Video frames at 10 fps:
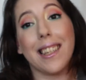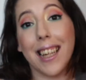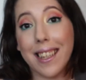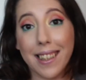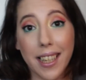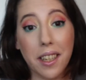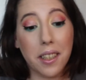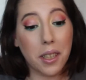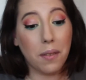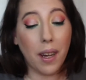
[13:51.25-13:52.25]
I like
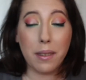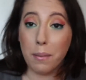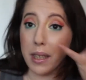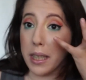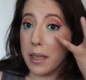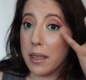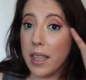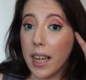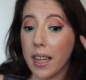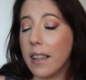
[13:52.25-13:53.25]
glitter, so if I have some glitter
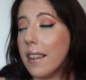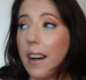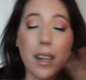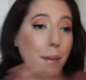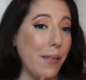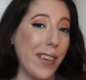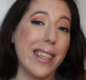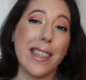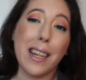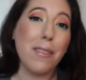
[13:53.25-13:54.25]
like on my
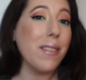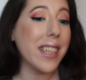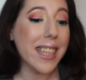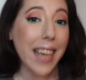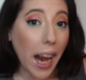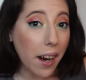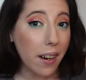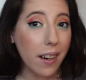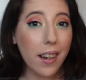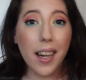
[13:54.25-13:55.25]
face, I don't really
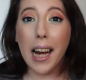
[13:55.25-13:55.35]
care.